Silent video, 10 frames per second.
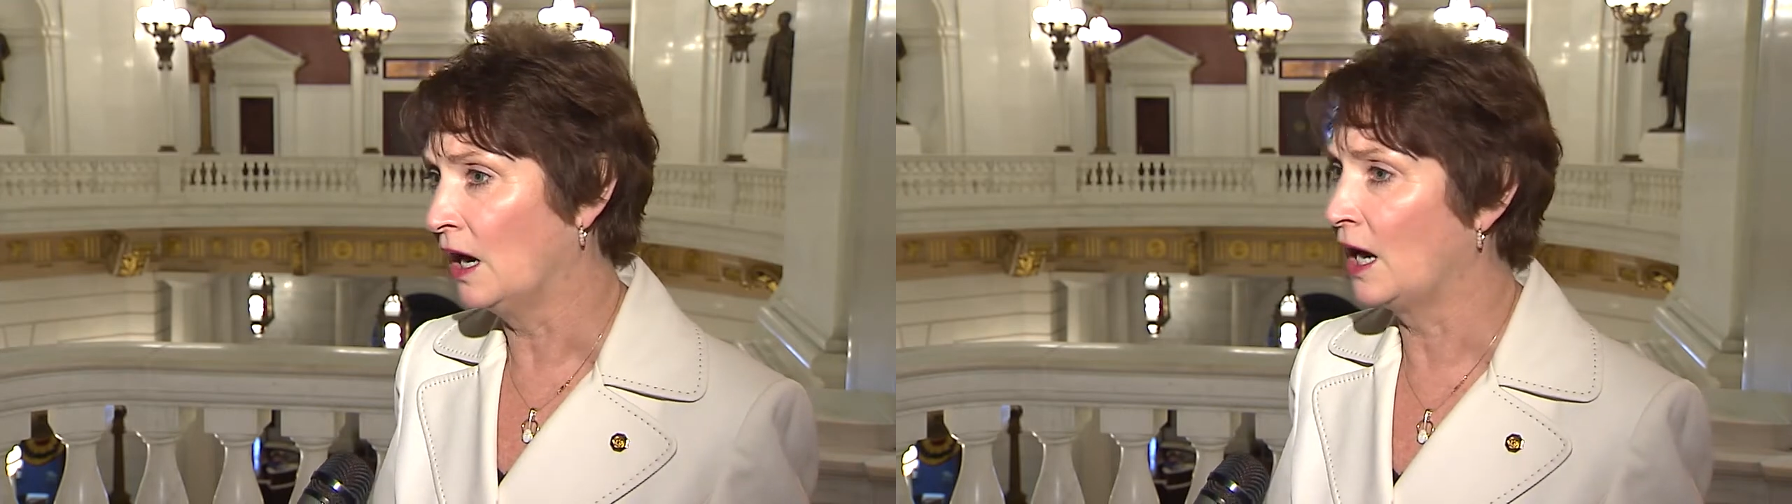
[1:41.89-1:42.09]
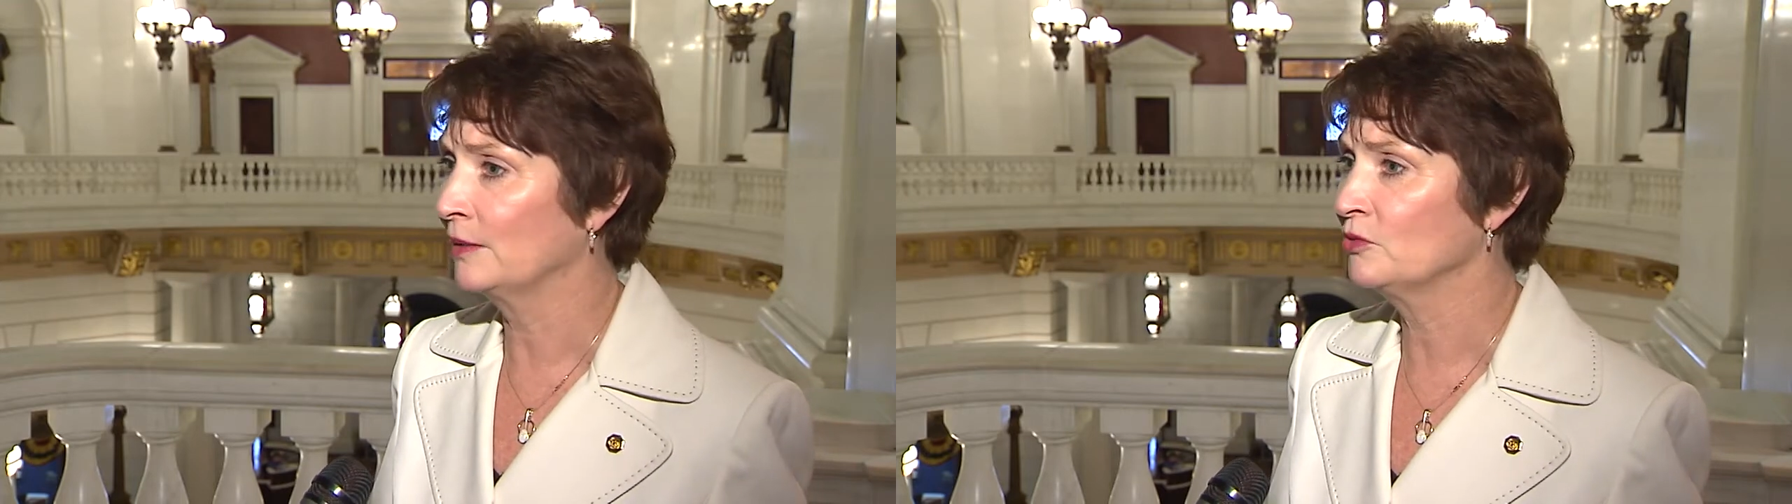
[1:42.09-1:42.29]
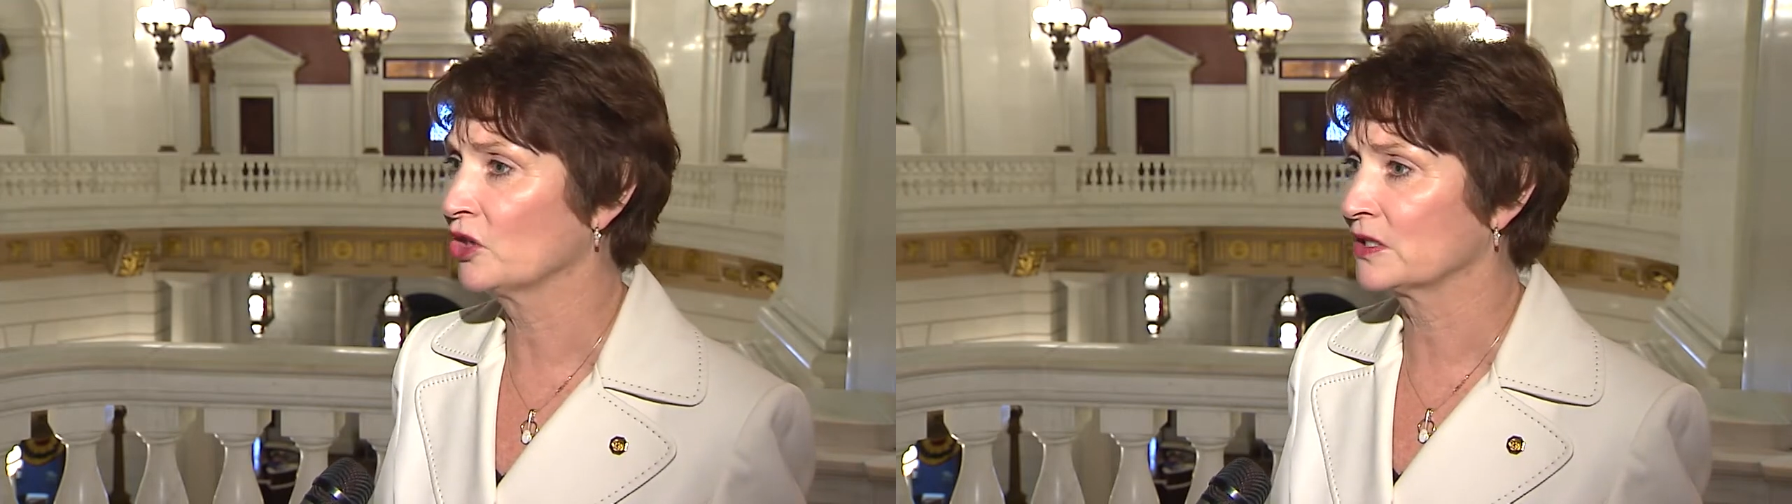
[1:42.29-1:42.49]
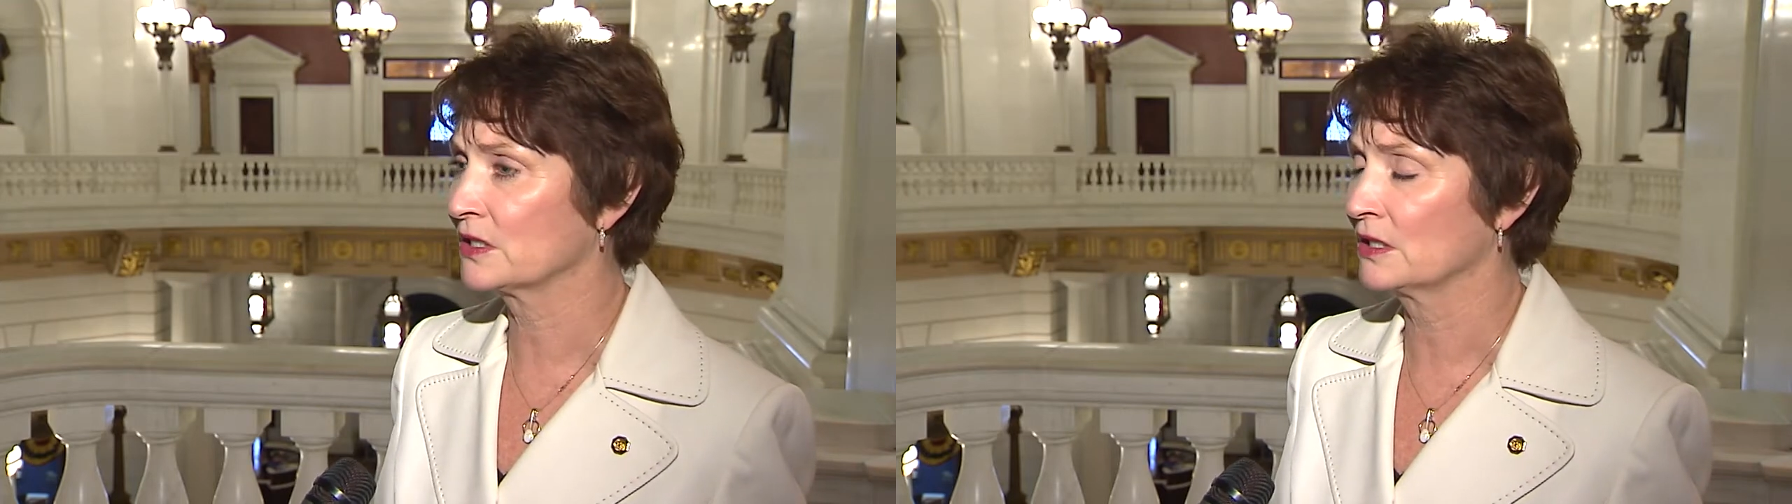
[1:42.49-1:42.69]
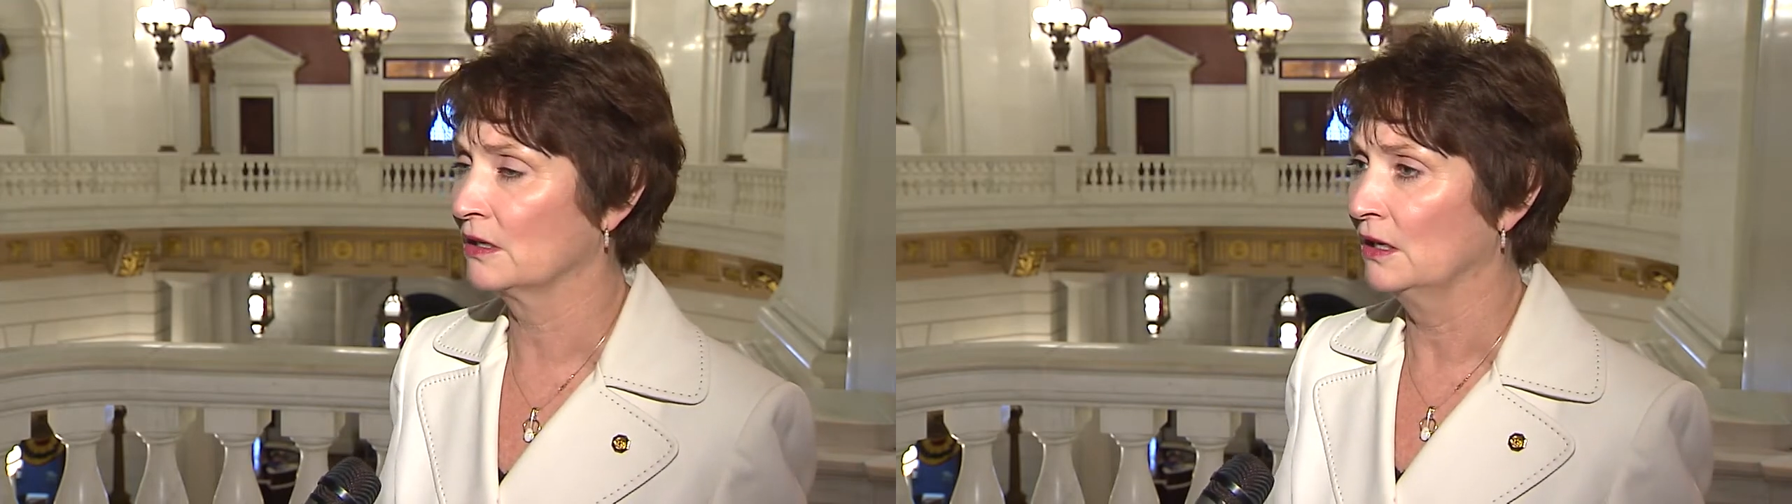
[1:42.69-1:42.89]
I'm
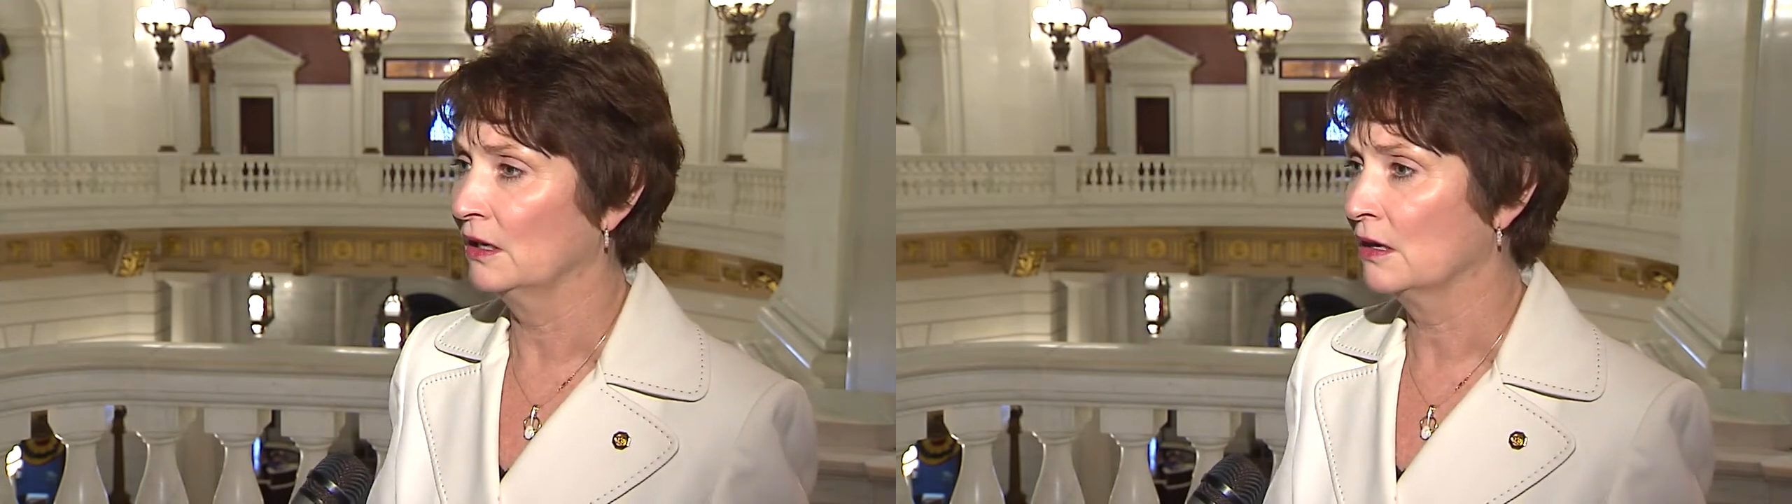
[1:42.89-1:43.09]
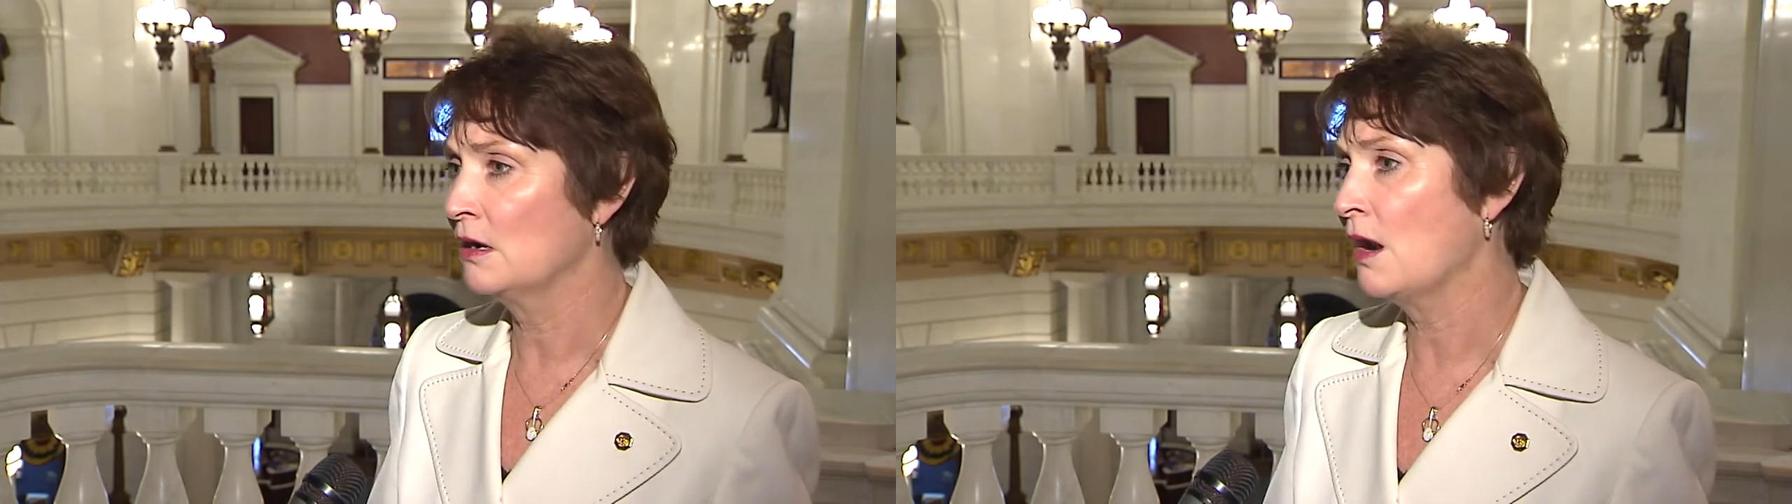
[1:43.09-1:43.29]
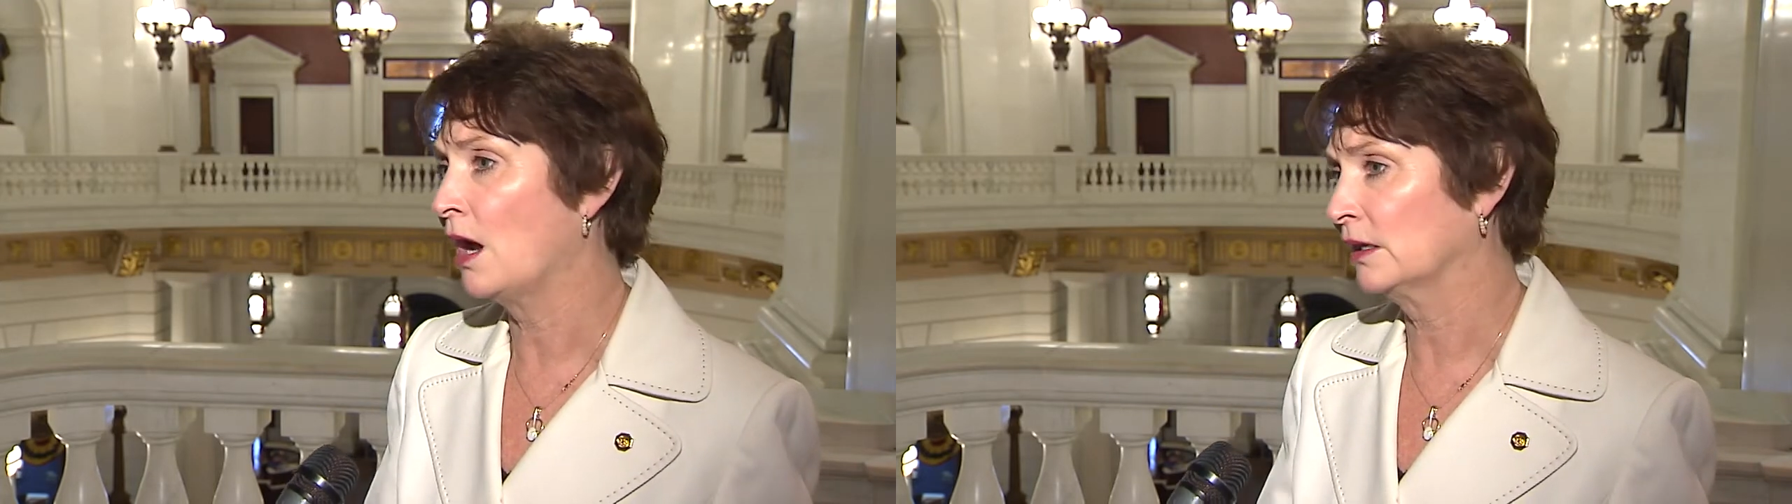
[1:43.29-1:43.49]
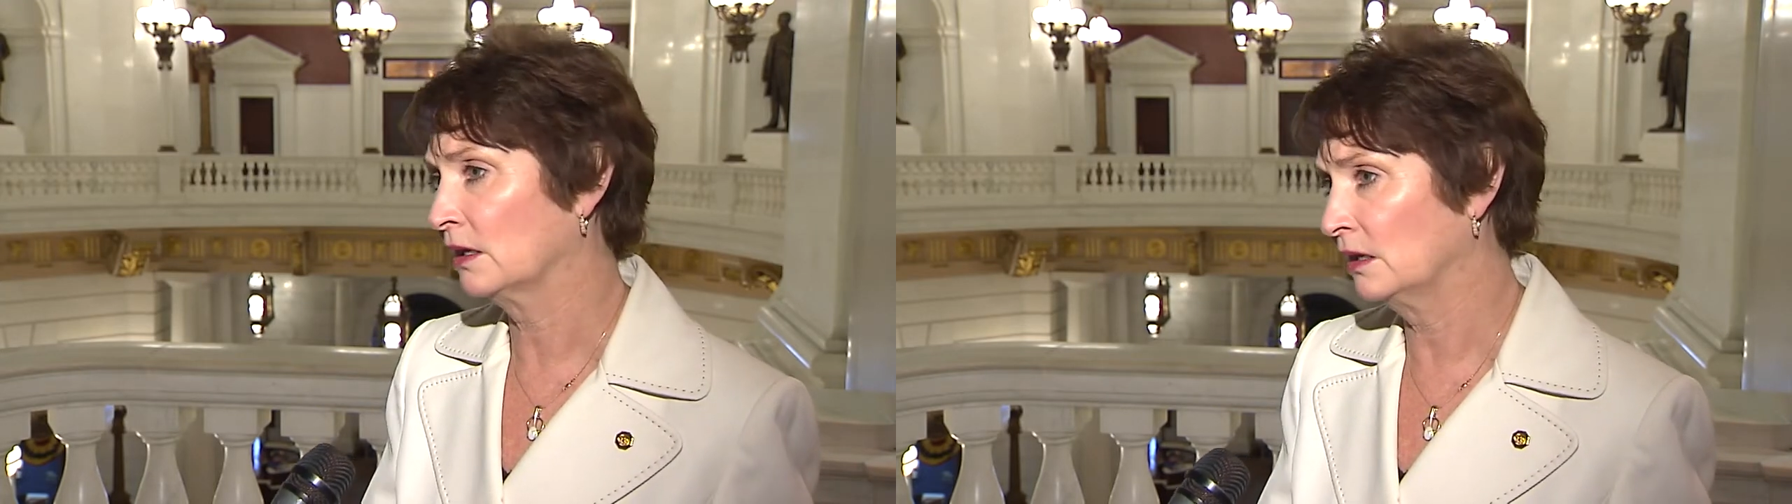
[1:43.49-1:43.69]
just not